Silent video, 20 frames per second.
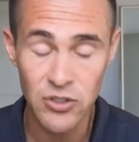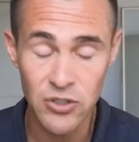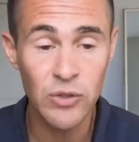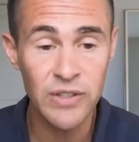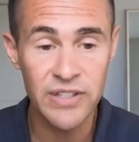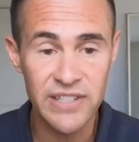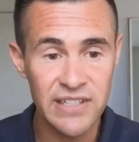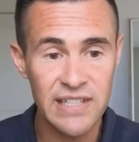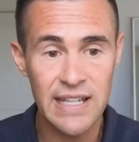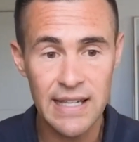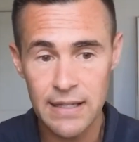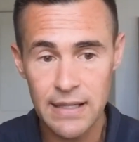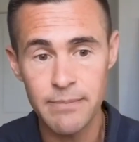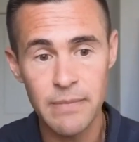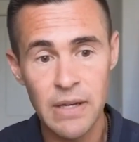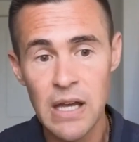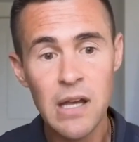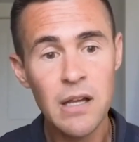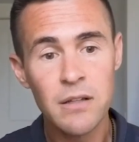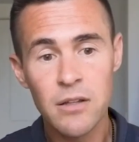So you can
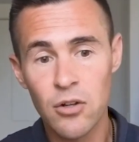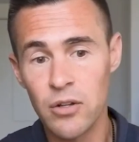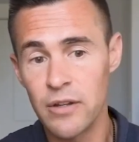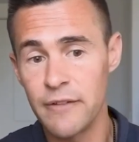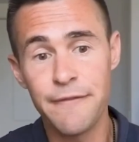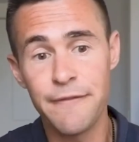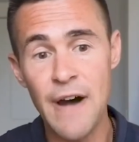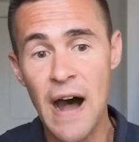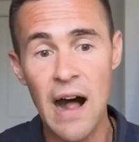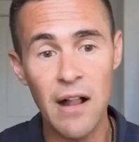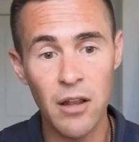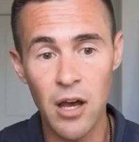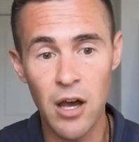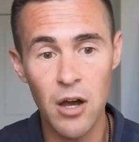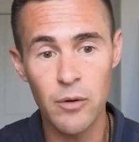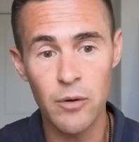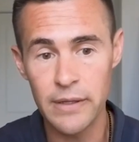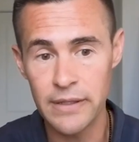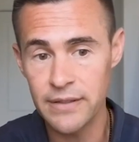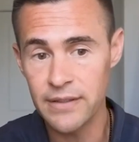see, literally
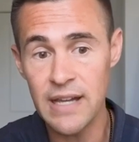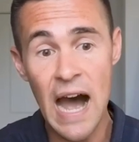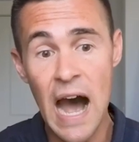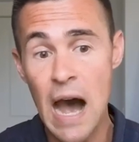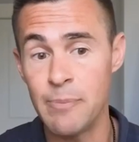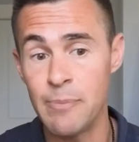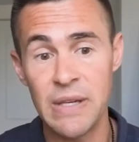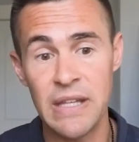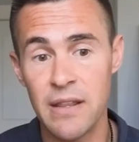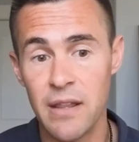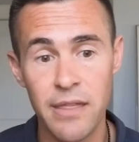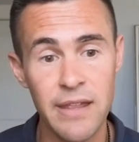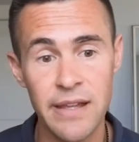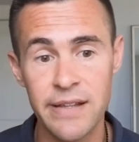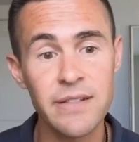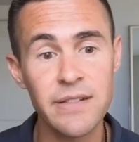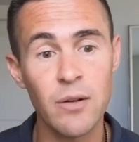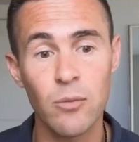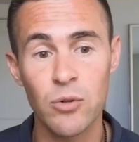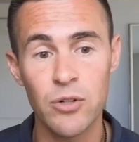follow and copy the
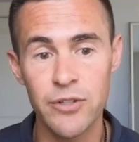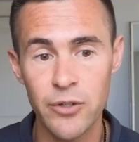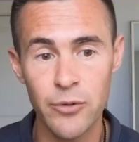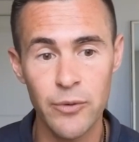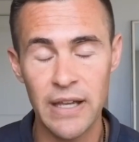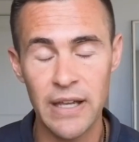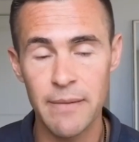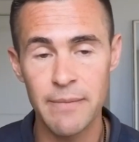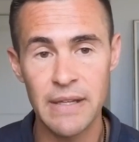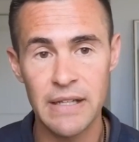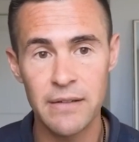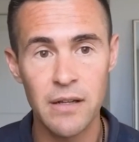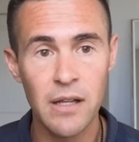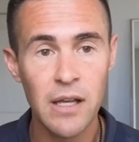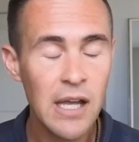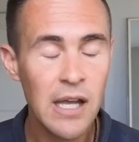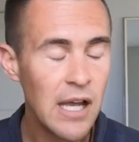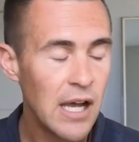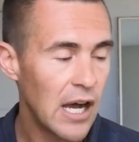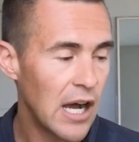things that we're doing. I mean,
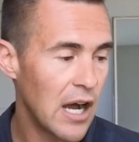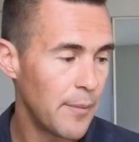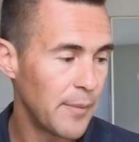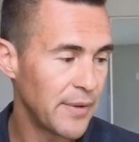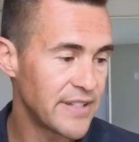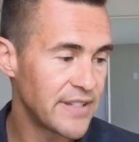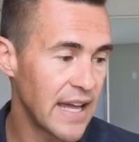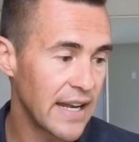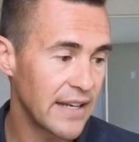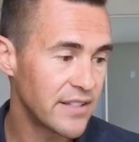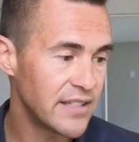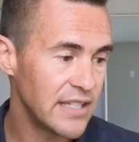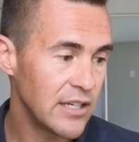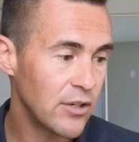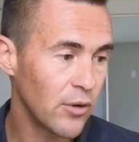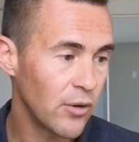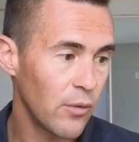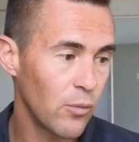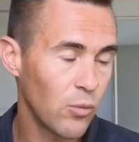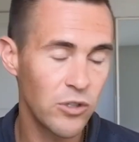it's not a
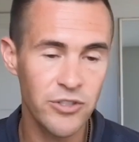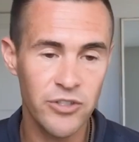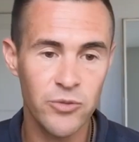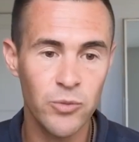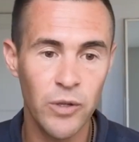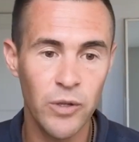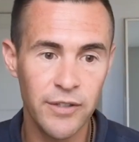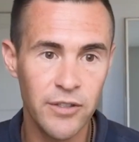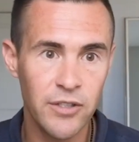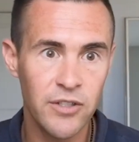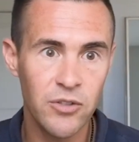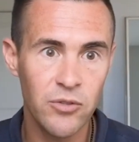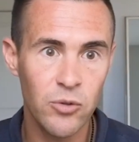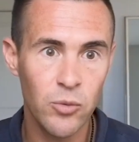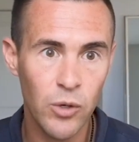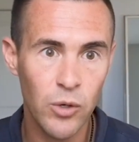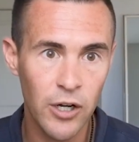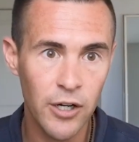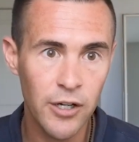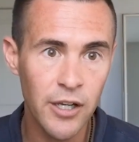secret. We're just willing to do
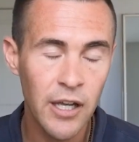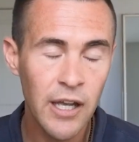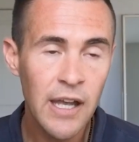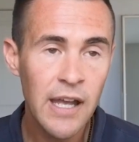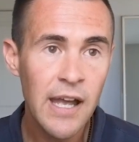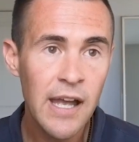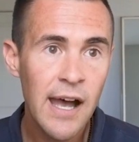the work.